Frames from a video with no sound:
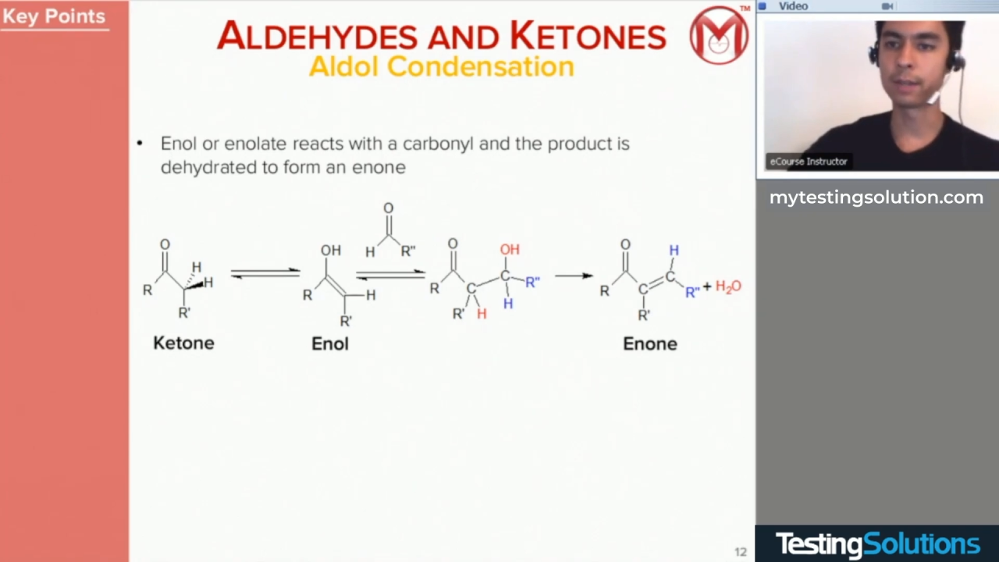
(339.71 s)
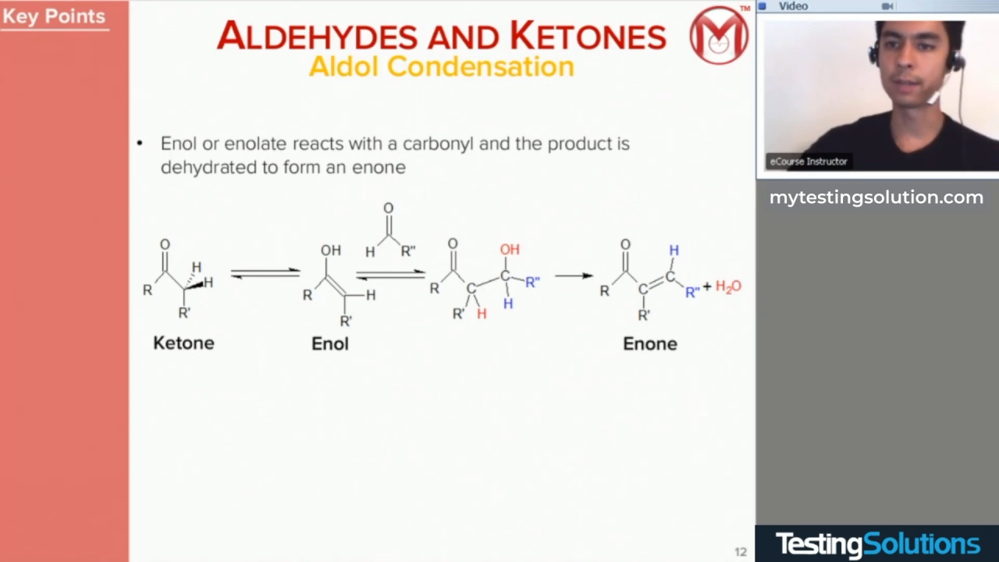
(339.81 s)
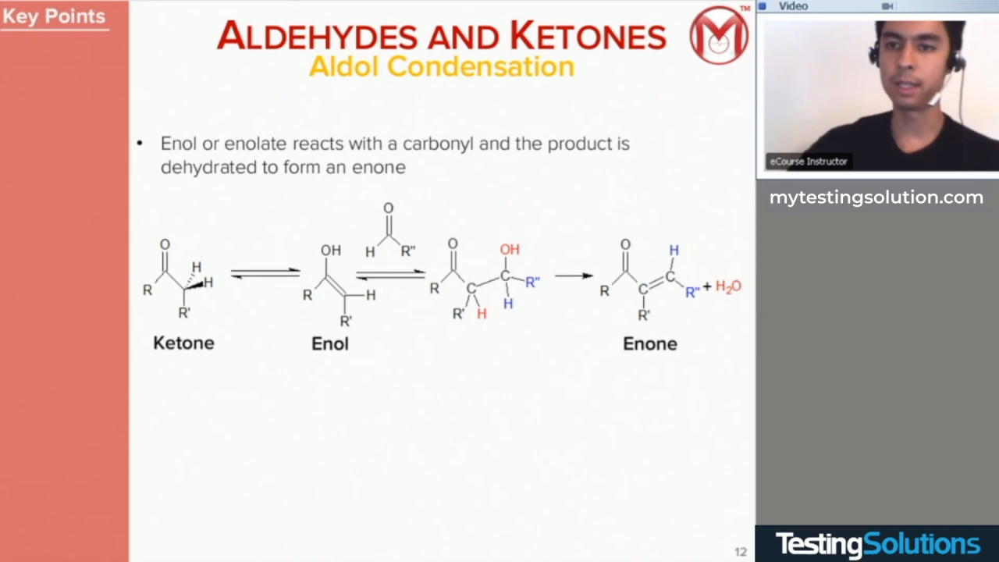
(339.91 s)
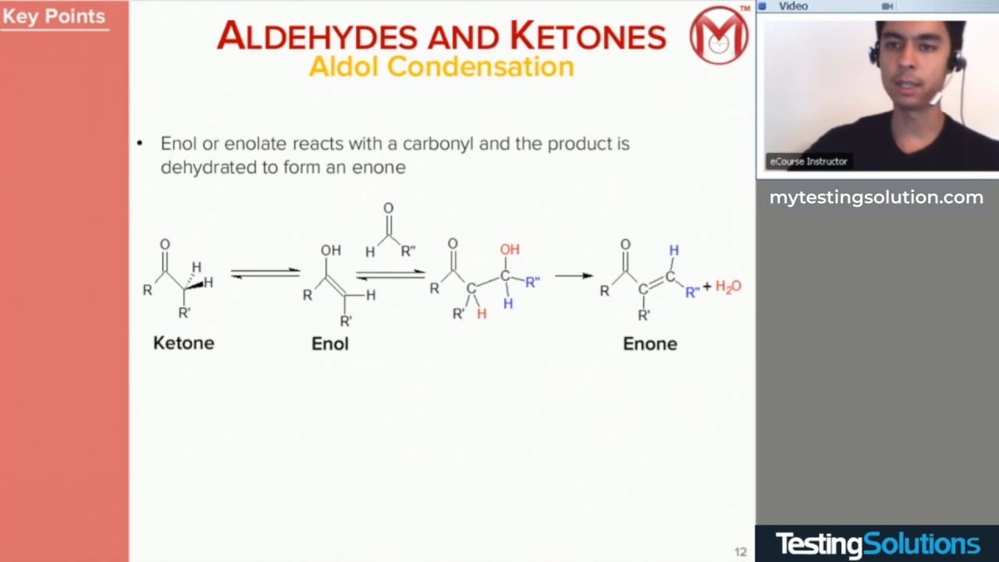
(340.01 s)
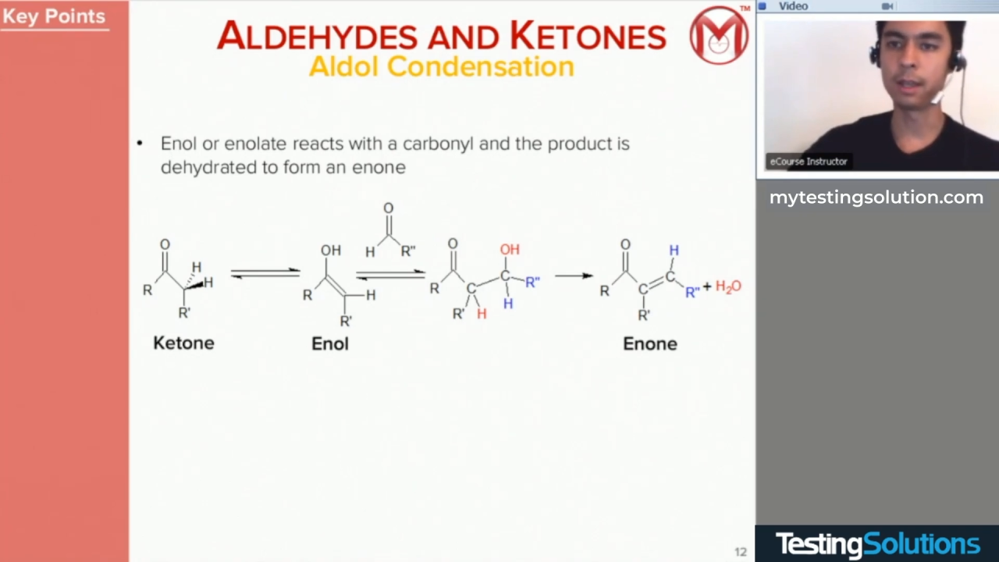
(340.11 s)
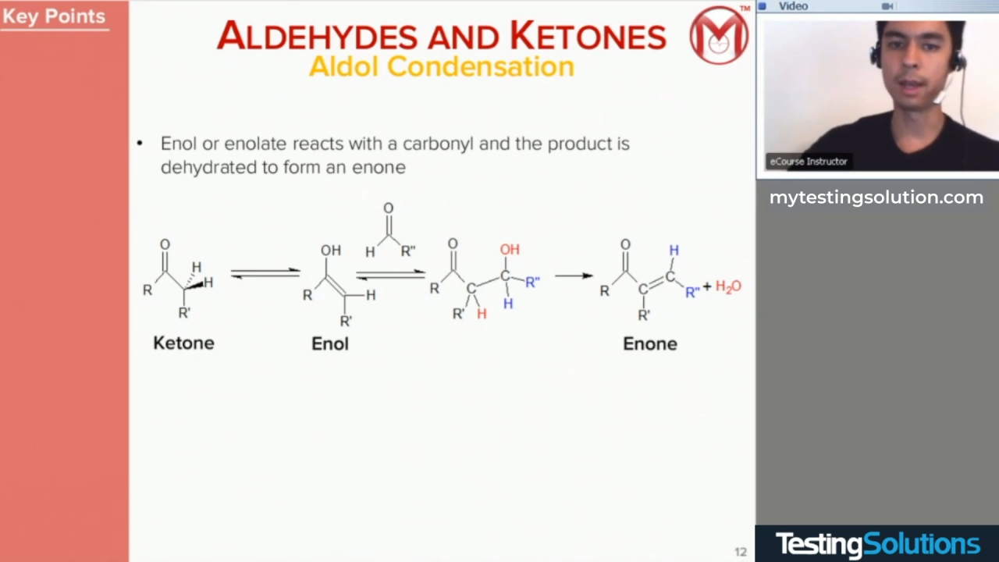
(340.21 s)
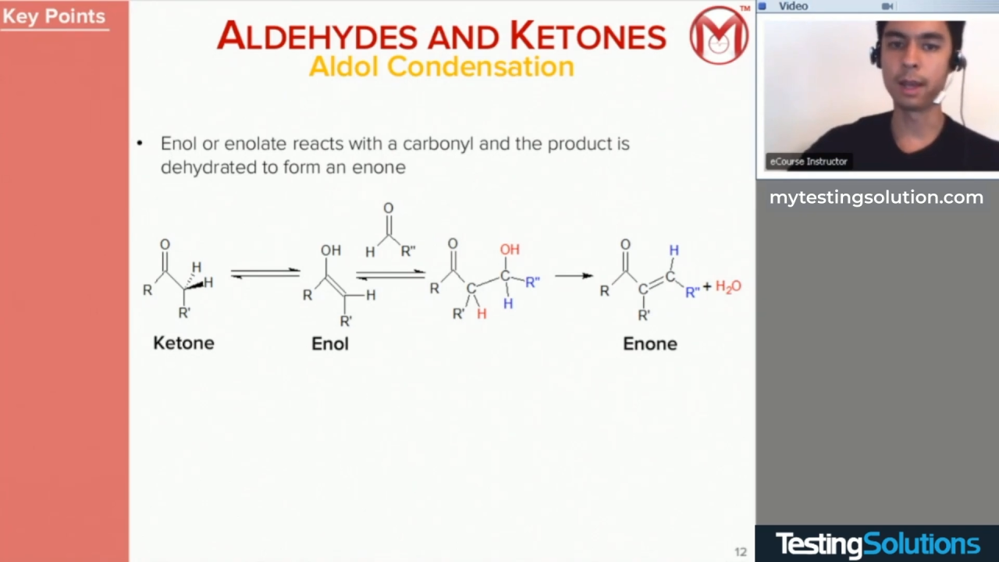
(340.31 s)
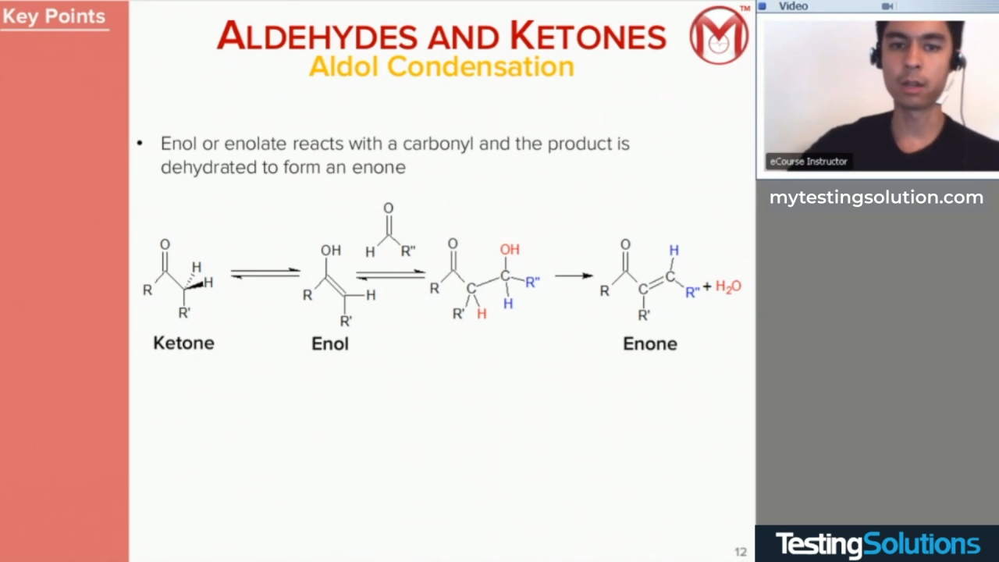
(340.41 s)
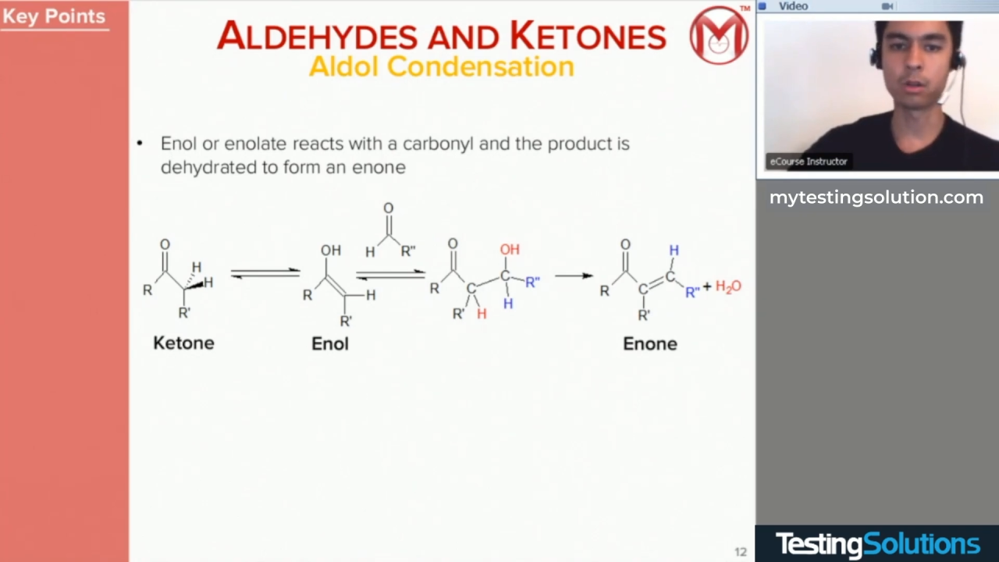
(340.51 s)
alcohol,